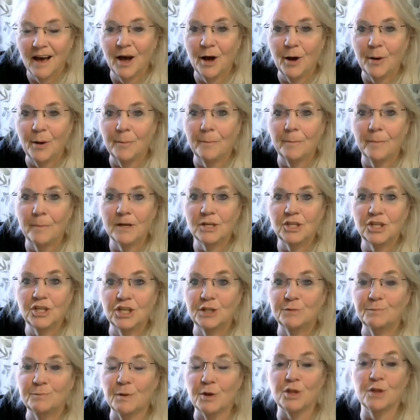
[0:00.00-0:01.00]
um,
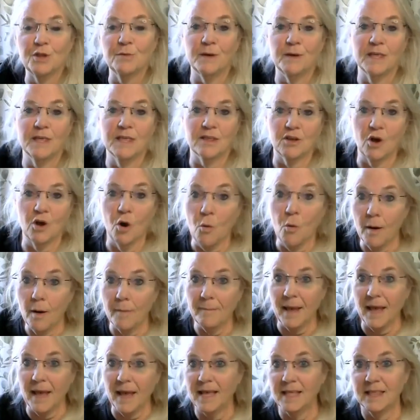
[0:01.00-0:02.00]
she's supposed to be so
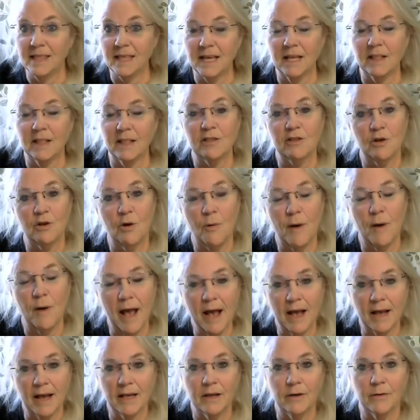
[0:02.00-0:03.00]
amazing and so
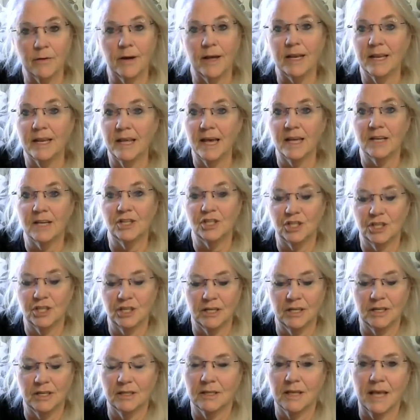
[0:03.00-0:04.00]
accurate, yet
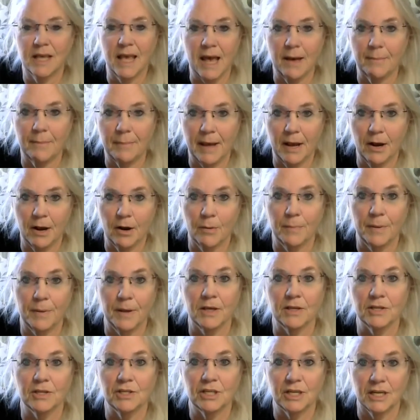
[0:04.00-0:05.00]
she can't pay her bills.